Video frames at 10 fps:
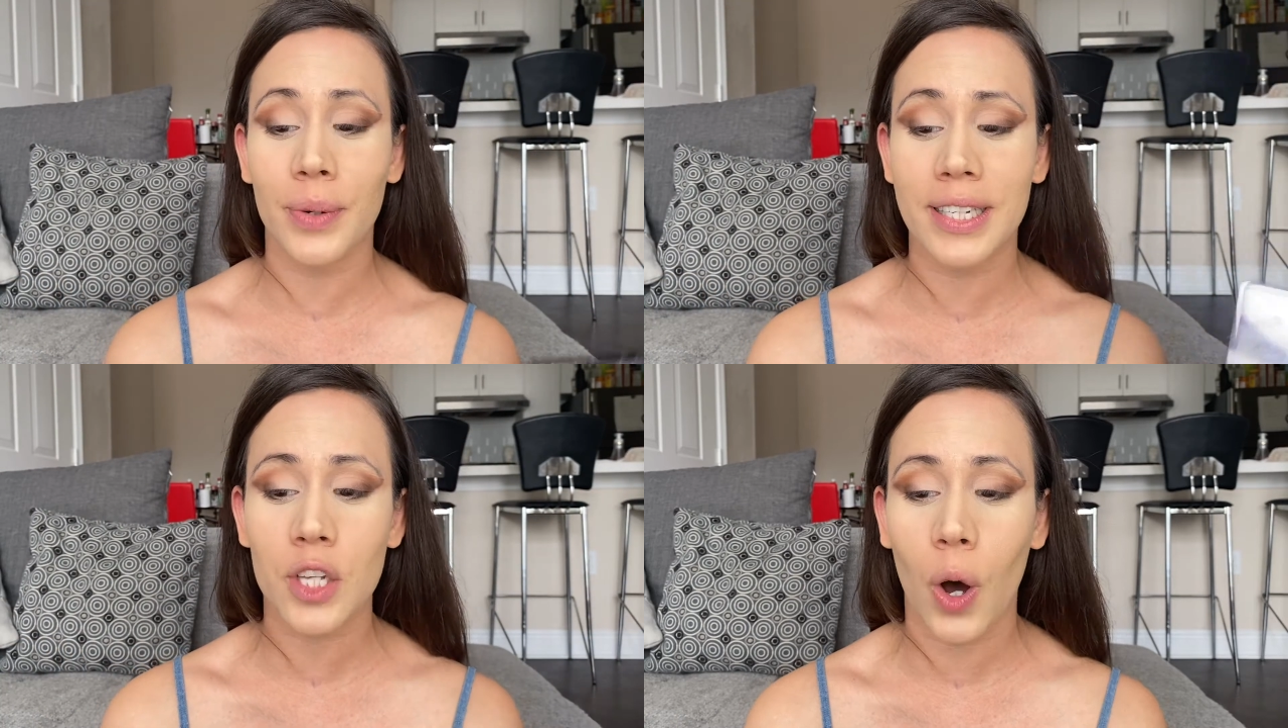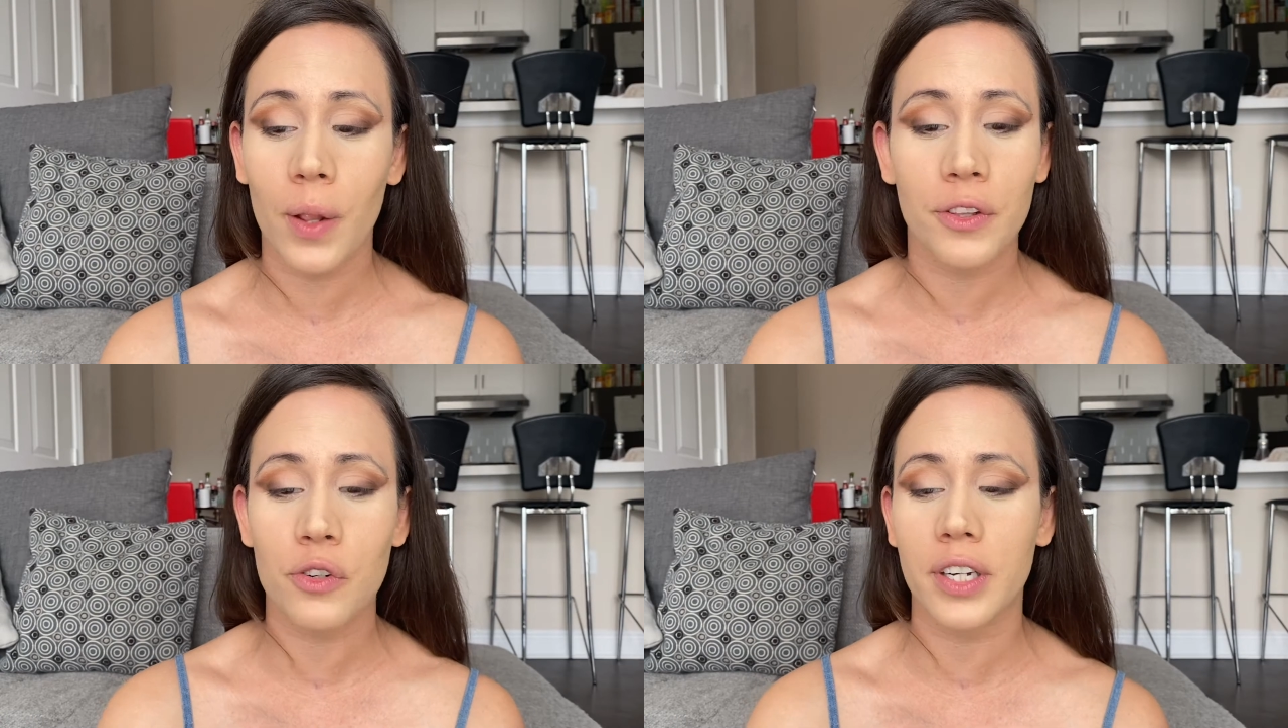and it's
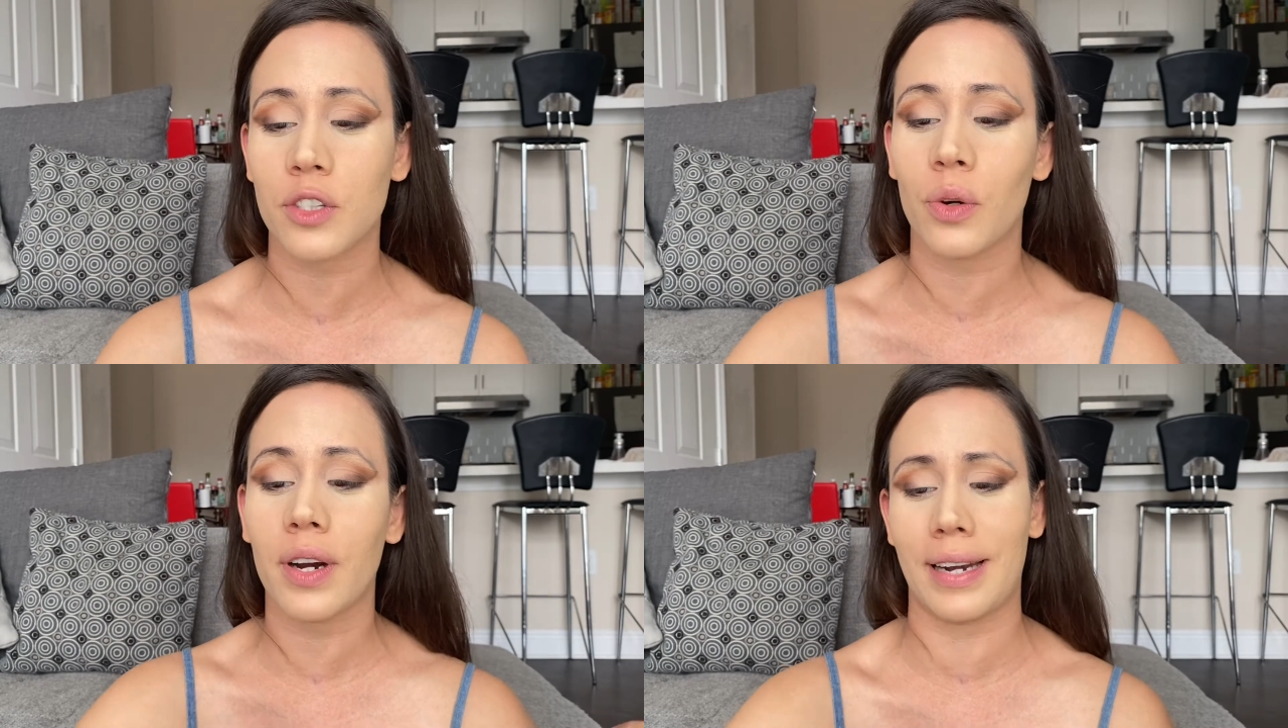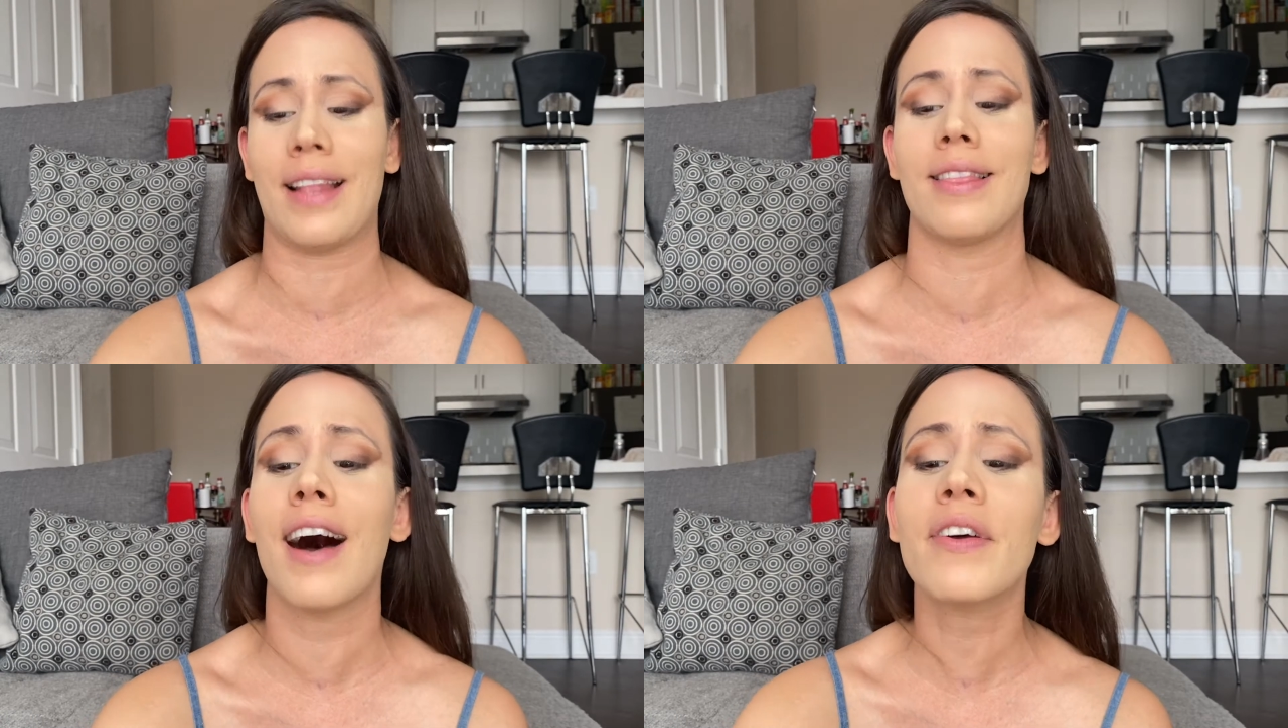all in the drugstore, and I
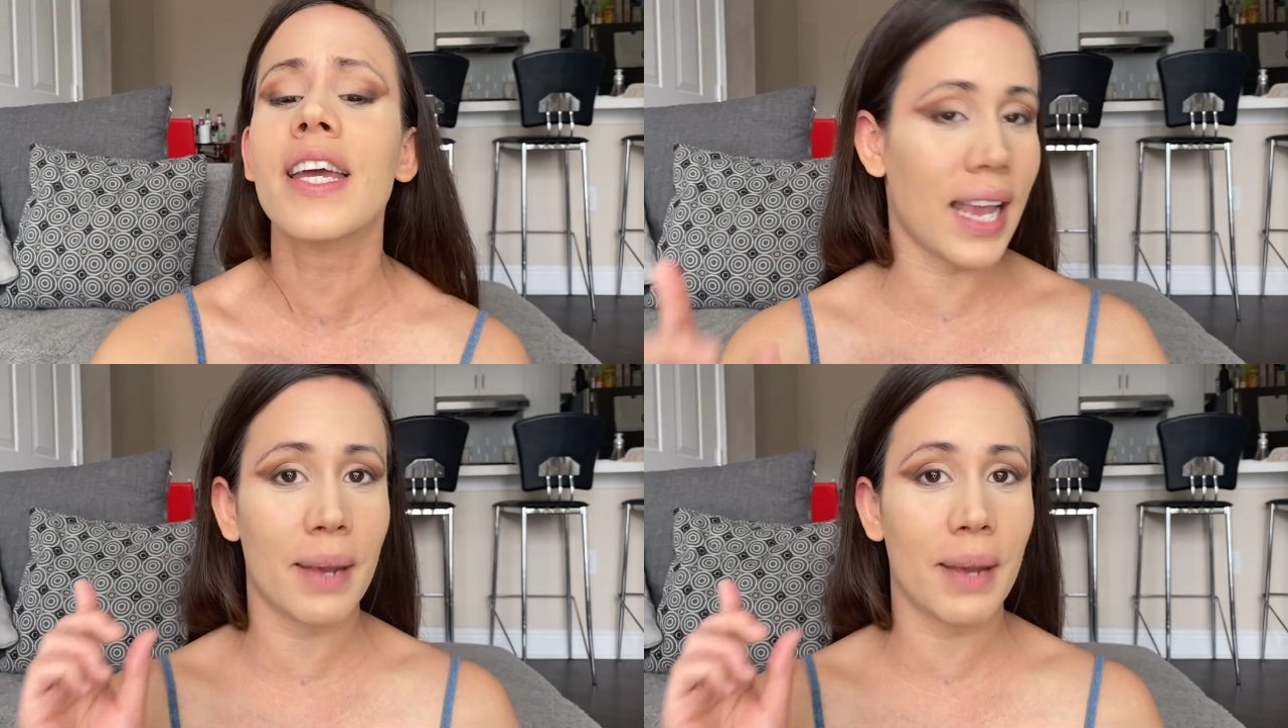love it.